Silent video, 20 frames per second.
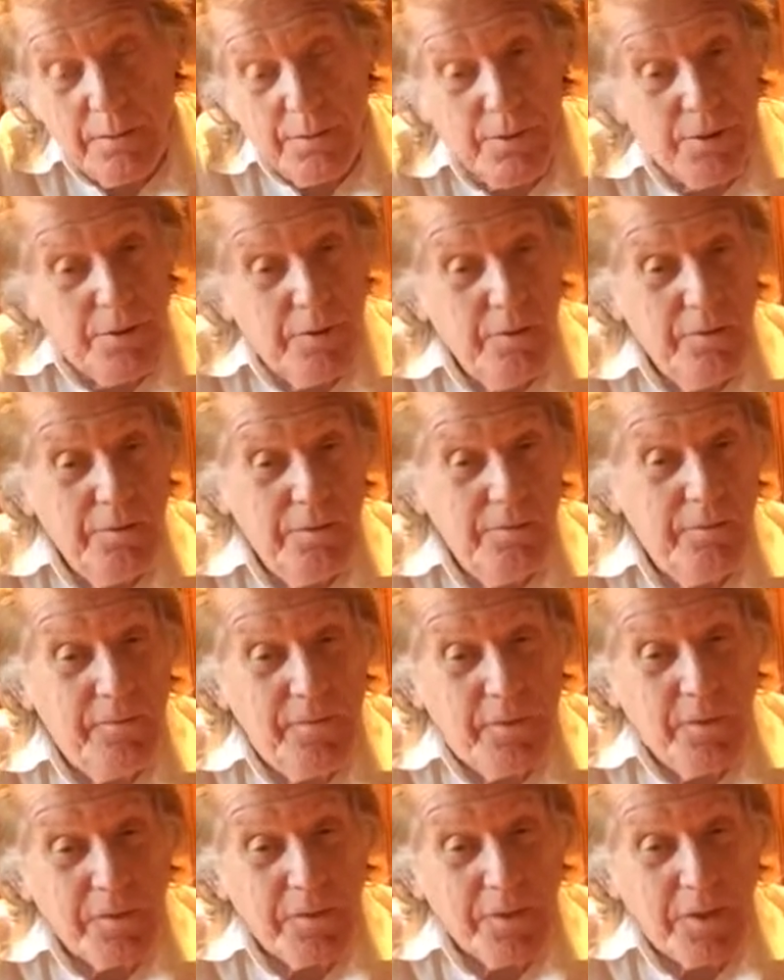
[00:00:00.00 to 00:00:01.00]
True,
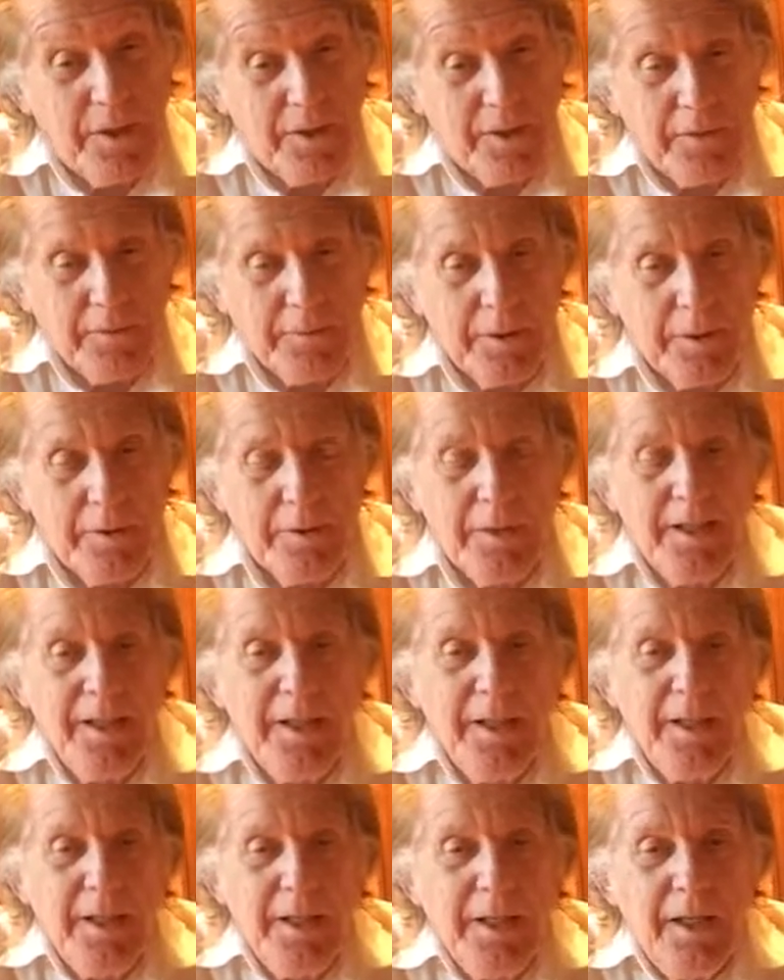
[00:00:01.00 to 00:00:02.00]
false, I don't know.
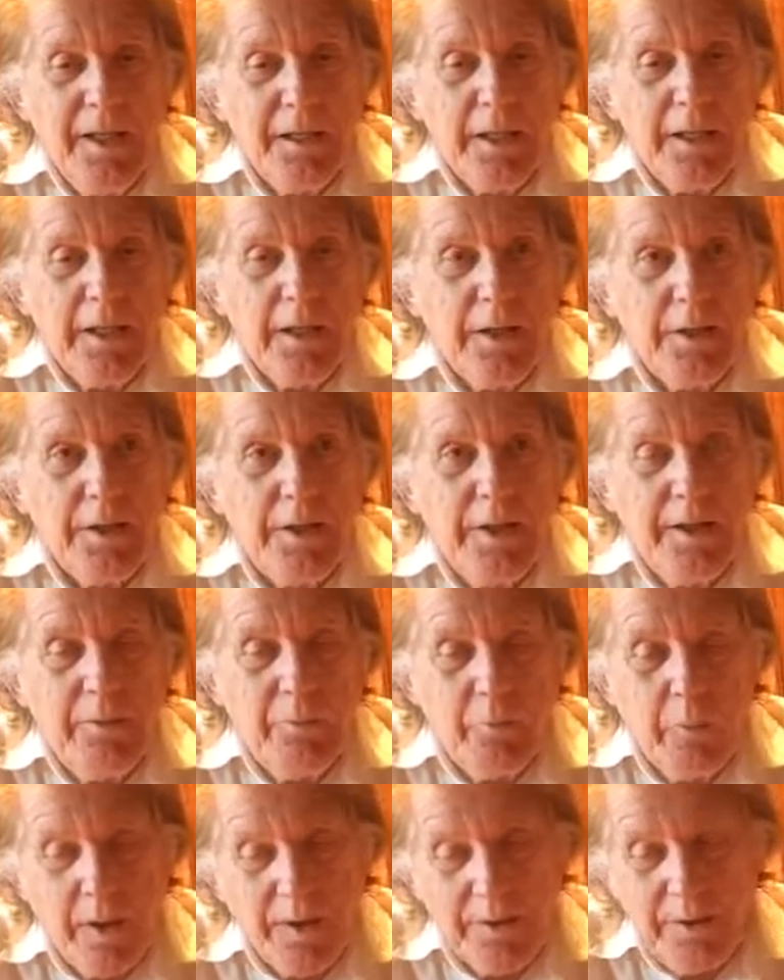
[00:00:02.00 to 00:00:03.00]

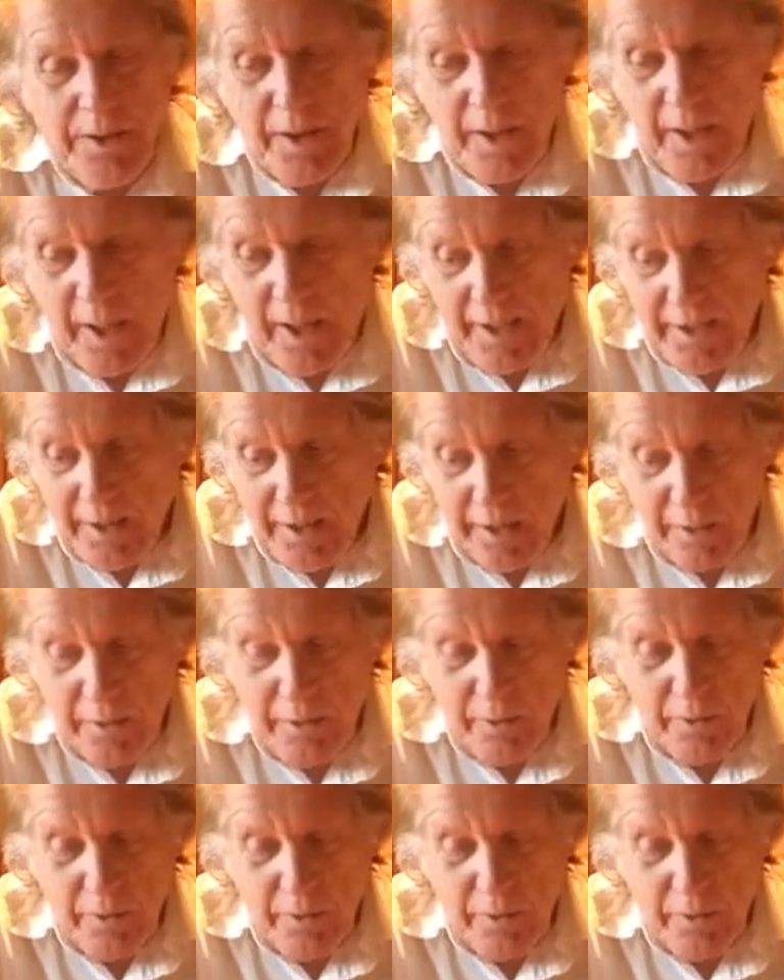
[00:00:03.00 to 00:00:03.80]
The one that I got